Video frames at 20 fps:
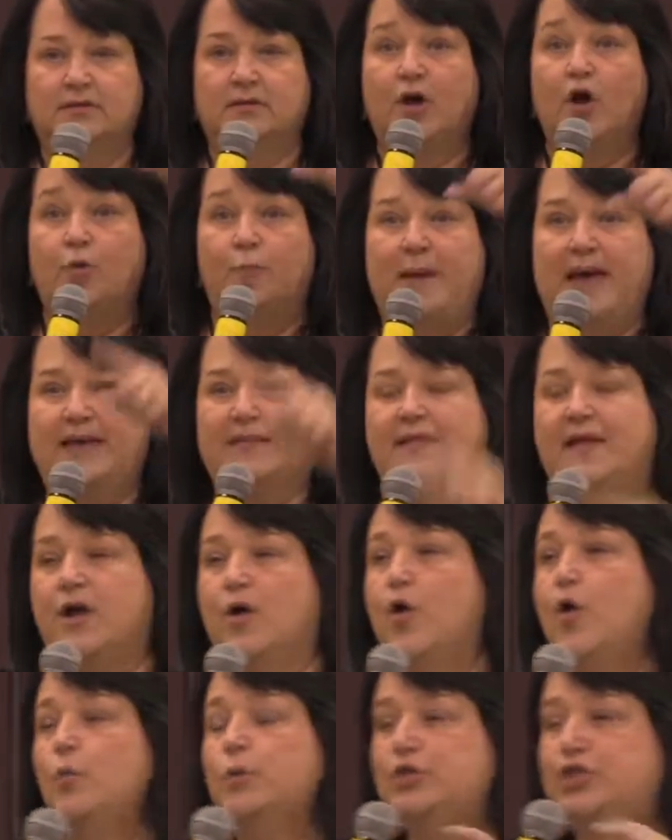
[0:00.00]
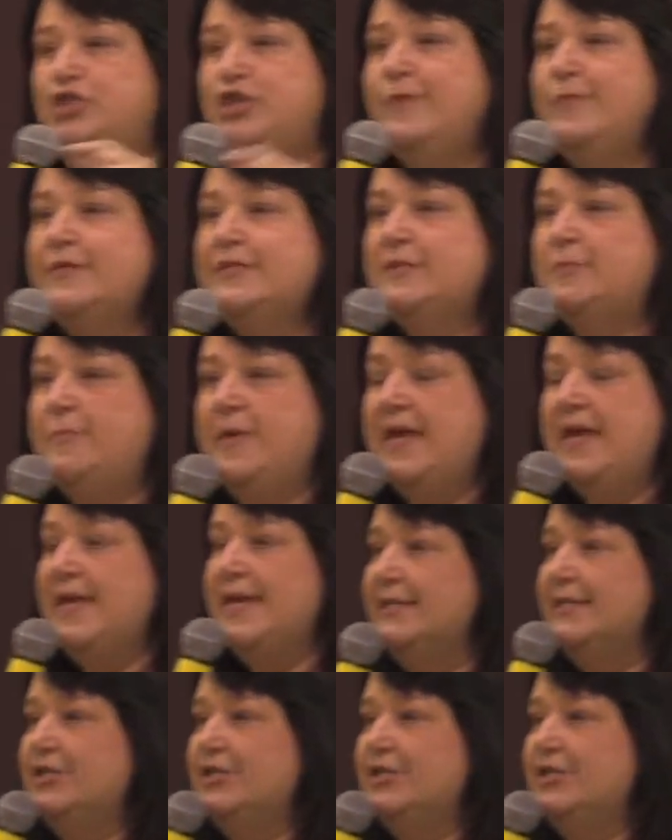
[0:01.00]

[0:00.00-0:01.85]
Oh, back there. When she was speaking,